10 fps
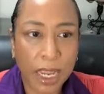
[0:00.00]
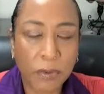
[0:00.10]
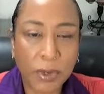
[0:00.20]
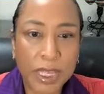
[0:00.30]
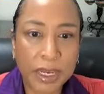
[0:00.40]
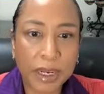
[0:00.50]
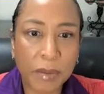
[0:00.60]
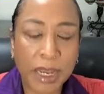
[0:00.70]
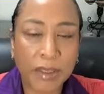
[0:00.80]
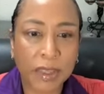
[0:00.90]
and we think
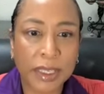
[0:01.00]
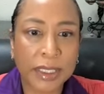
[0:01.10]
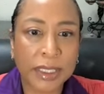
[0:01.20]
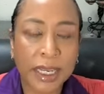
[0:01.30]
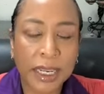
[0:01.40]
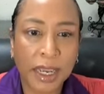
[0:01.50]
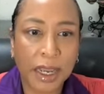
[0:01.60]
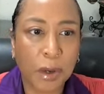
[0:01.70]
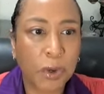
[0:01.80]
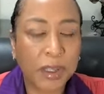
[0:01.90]
about this
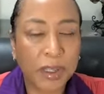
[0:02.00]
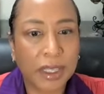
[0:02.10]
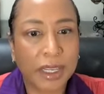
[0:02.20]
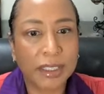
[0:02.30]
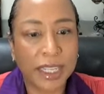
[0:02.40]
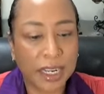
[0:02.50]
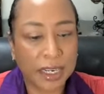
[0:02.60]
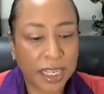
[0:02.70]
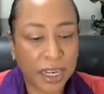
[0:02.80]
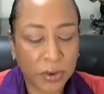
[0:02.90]
uh, one of the things
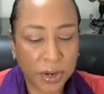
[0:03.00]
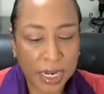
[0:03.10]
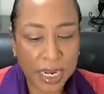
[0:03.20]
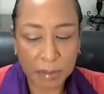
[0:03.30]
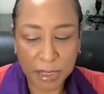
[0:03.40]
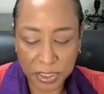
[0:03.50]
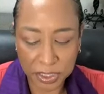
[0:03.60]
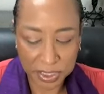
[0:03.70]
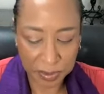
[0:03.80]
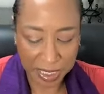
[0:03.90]
that, that greg had
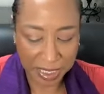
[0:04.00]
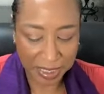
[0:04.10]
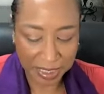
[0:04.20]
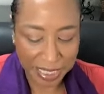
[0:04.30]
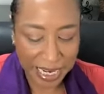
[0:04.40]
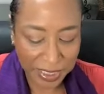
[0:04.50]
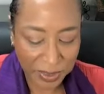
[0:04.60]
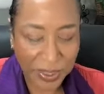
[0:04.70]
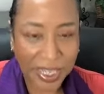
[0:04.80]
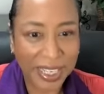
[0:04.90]
mentioned to me uh,
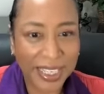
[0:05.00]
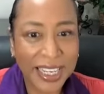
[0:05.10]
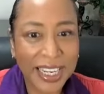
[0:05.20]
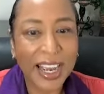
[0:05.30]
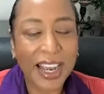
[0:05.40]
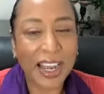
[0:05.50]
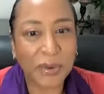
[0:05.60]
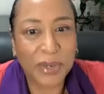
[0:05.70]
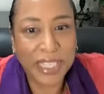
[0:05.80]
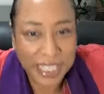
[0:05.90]
last week
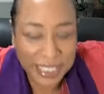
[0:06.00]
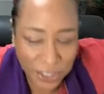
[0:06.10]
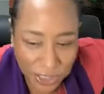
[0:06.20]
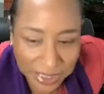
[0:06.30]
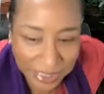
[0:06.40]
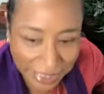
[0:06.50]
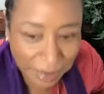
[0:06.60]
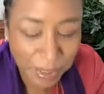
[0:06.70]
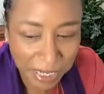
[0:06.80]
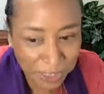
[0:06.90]
uh, when he gently
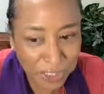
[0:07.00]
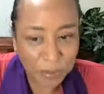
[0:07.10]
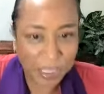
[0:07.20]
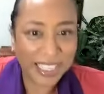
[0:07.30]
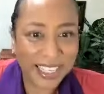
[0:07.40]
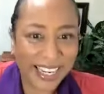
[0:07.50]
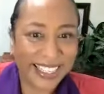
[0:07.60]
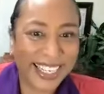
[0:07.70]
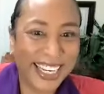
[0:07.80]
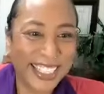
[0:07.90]
admonished me that